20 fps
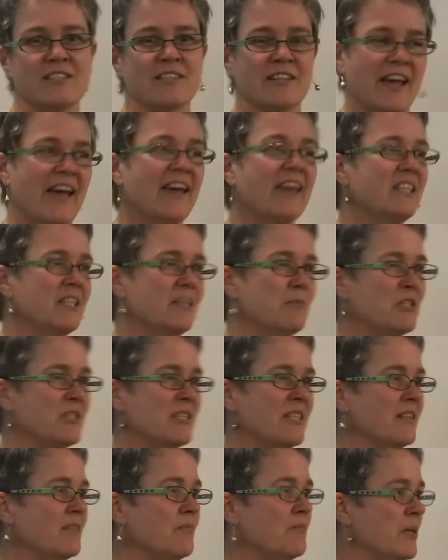that
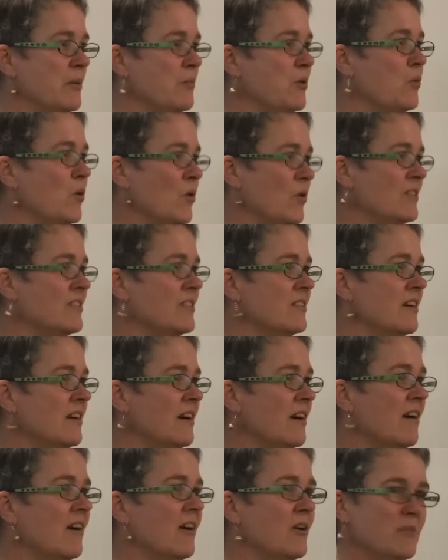80% of people want to die
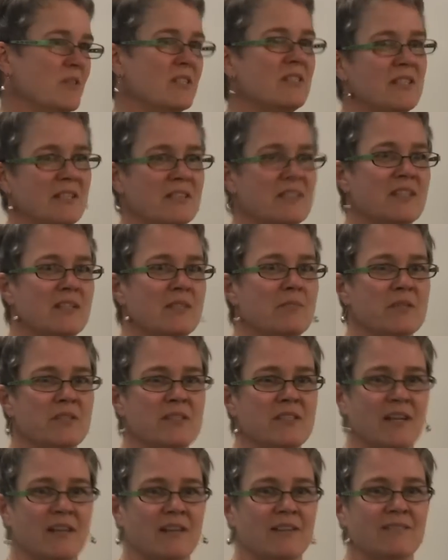at home and
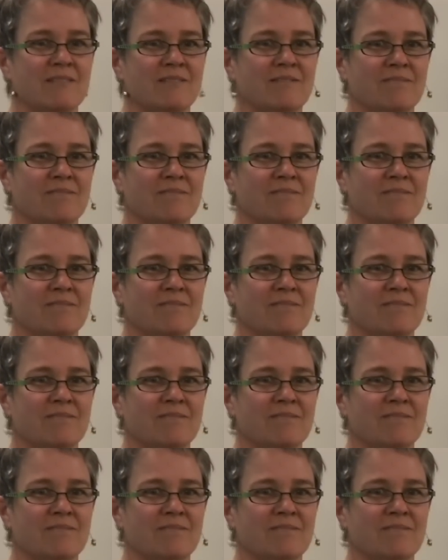16%